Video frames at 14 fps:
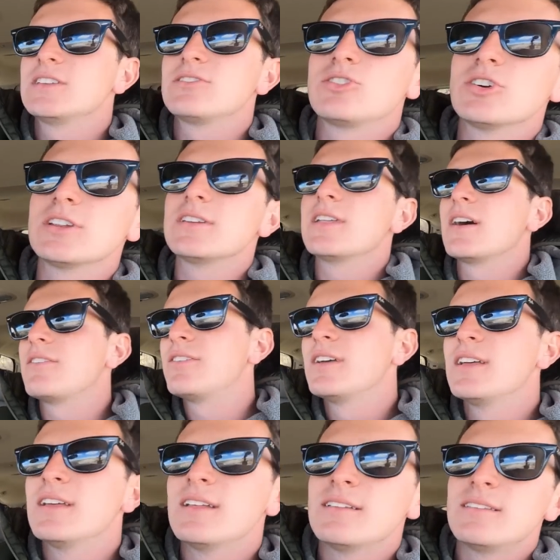is good enough
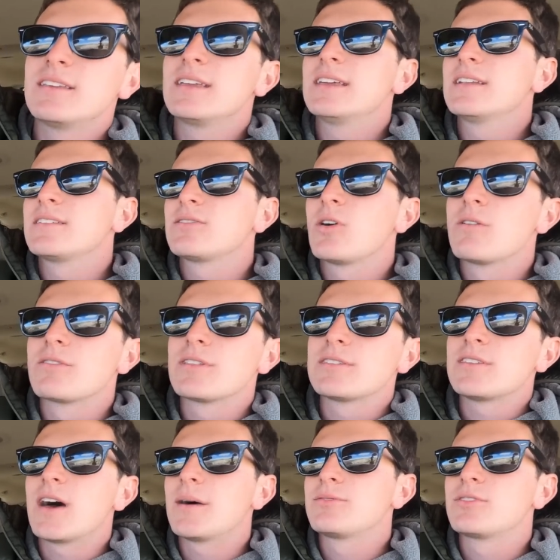to get us over
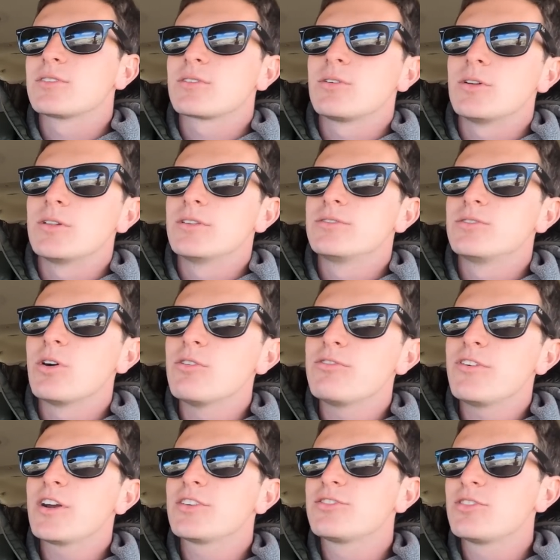this obstacle. So
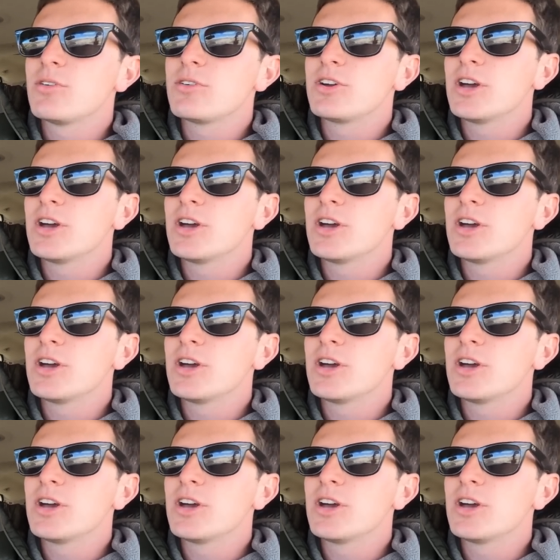far, so